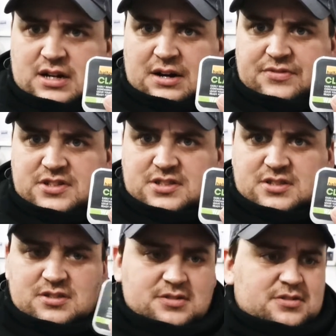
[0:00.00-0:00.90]
Halfords.
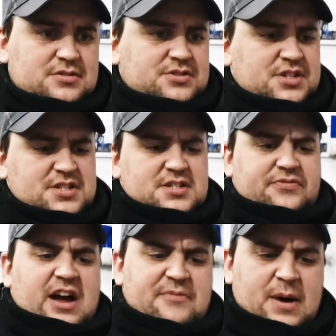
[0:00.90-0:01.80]
So this is
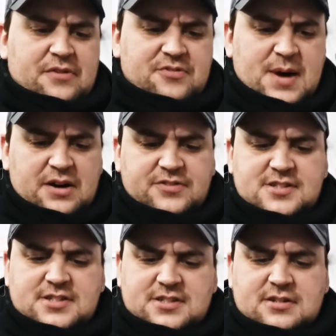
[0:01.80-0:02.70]
£5 from
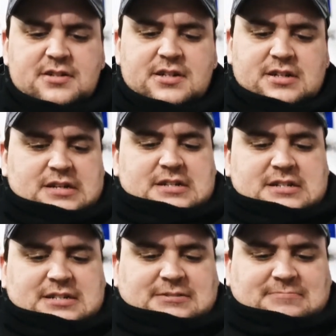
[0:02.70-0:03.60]
Halfords.
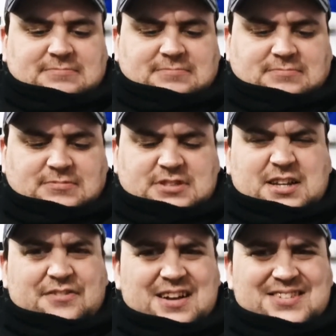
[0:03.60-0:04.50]
It's a
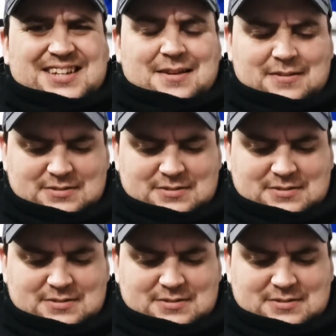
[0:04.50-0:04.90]
very